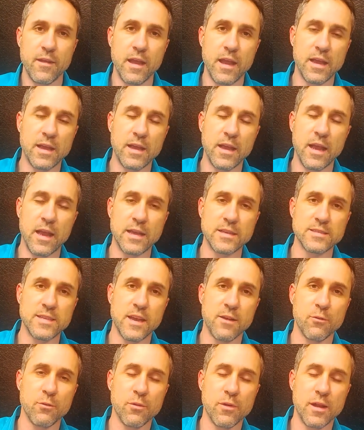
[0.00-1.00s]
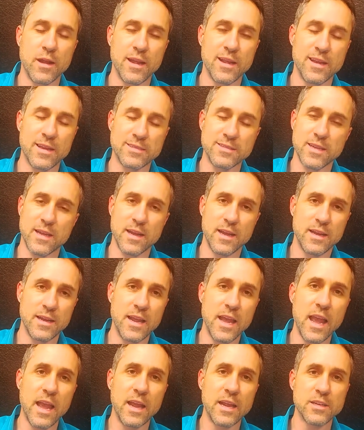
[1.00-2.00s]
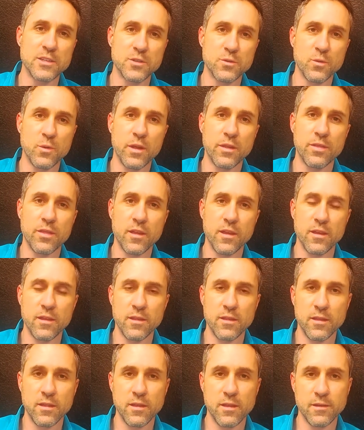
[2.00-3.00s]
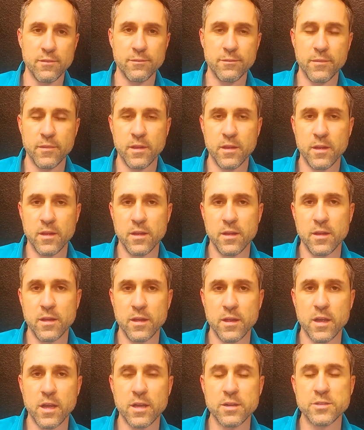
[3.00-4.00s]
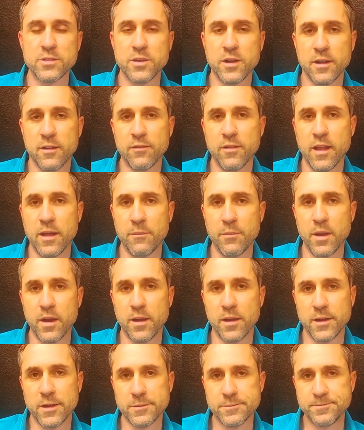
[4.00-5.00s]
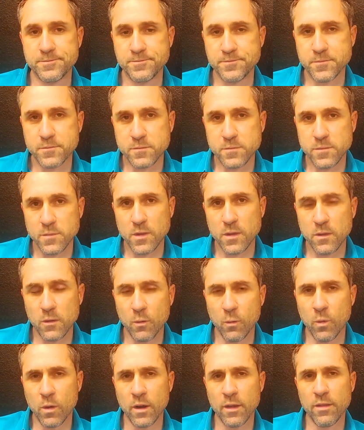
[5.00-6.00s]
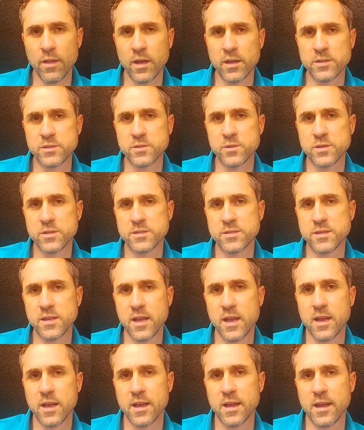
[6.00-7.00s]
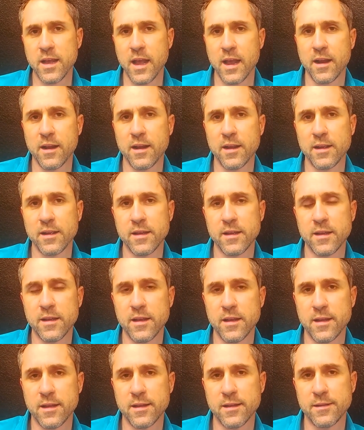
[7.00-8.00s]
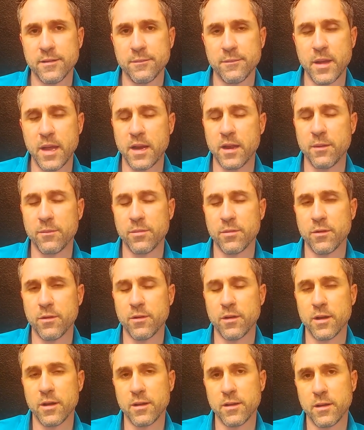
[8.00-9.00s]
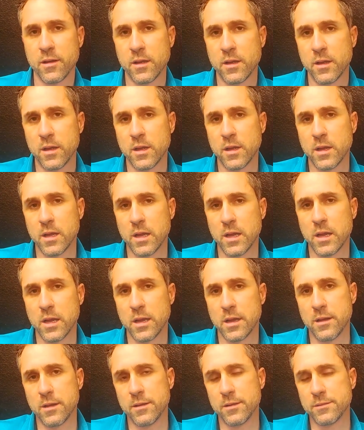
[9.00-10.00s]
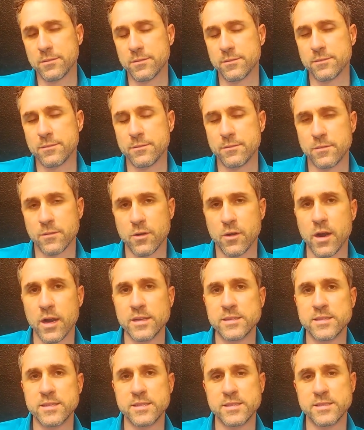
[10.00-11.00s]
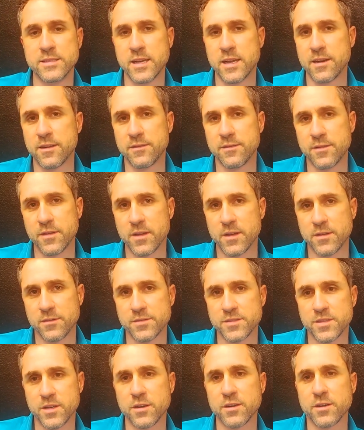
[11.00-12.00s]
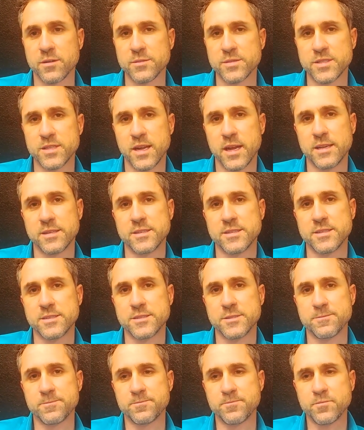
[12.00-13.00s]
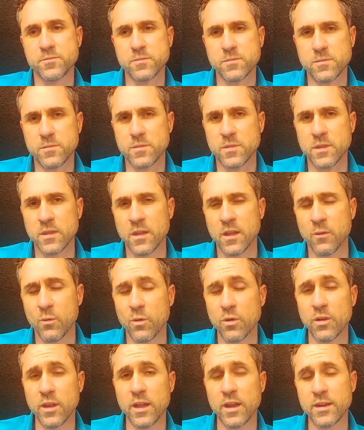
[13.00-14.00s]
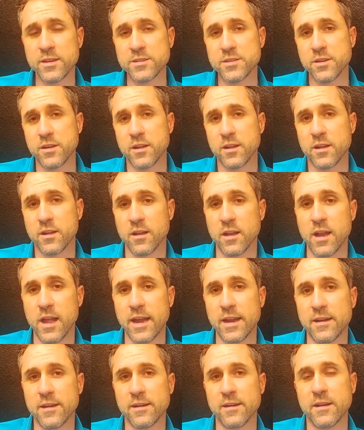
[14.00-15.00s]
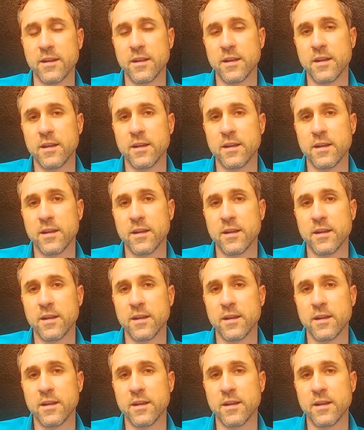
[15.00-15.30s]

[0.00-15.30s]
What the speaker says: as I engaged with the country of Liberia. One of those was Eric. Met him through a crazy set of circumstances that we'll get into a little later